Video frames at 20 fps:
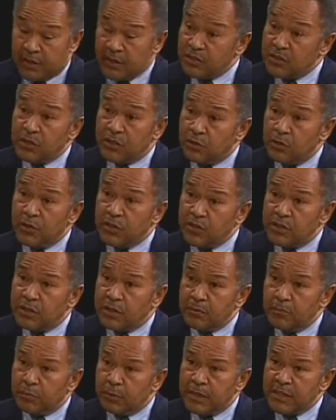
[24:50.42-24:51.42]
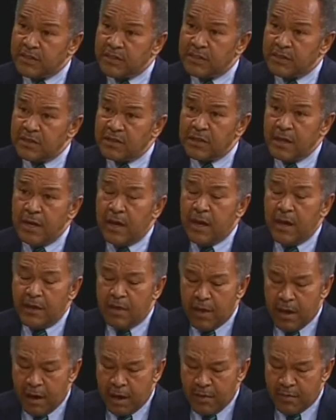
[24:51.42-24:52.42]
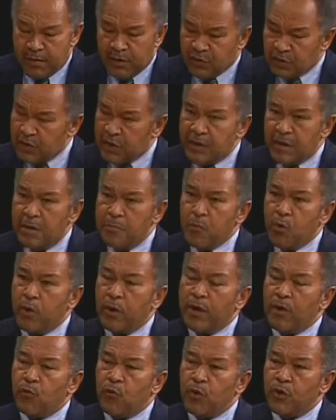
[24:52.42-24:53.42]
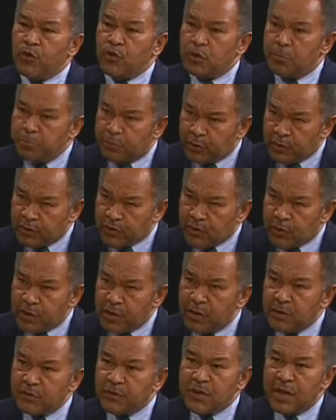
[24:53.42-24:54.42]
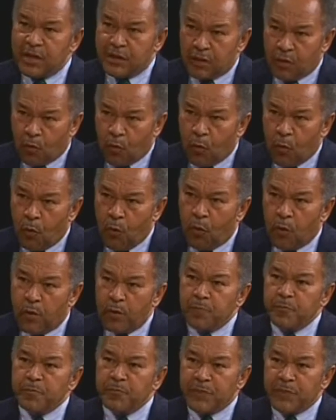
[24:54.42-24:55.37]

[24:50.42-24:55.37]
Protestant Christian presence. The Sunday morning worship preserves that core